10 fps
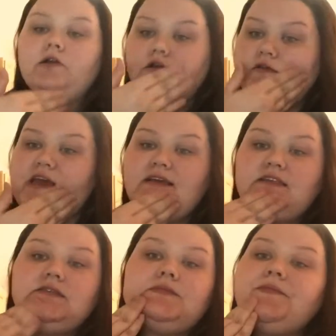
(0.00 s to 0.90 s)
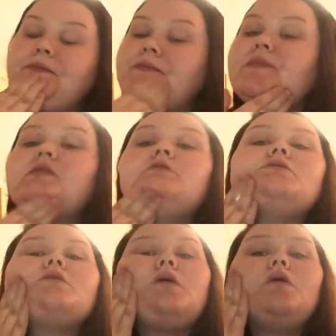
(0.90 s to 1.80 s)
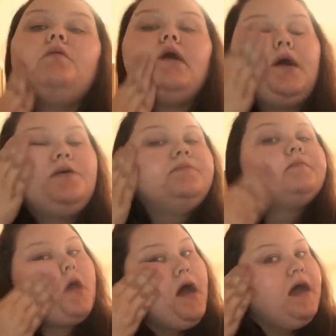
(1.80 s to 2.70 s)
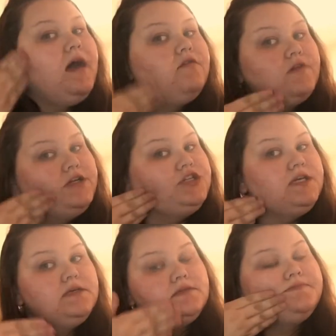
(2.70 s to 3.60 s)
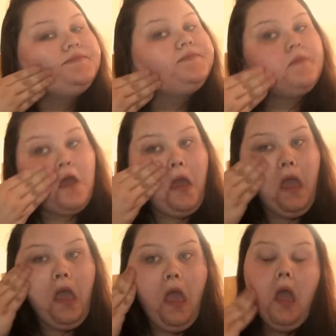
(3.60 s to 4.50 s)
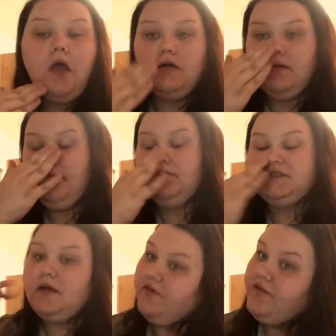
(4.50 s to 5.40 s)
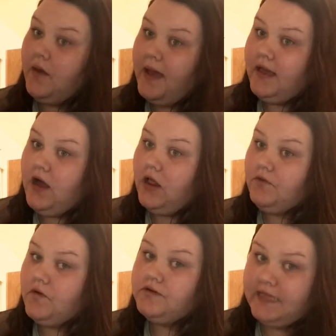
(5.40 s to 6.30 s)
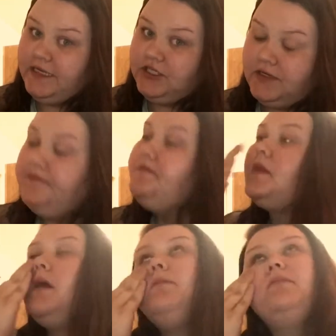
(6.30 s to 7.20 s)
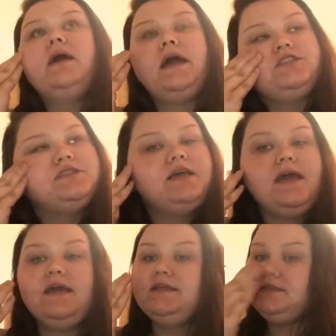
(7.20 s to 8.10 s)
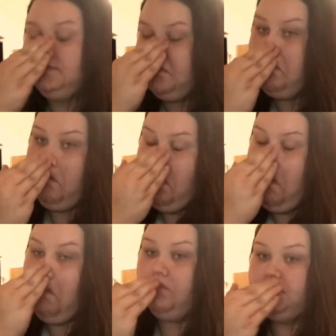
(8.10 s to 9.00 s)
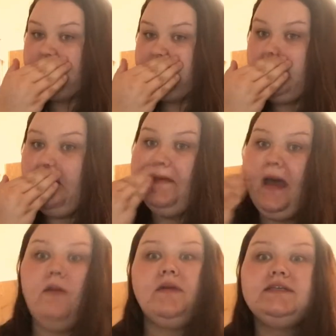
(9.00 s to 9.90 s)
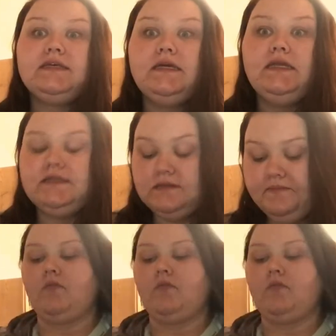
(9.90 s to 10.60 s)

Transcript: her face? Well, I have red cheeks. Some of y'all might call it rosacea, but I just say it's just how my skin is.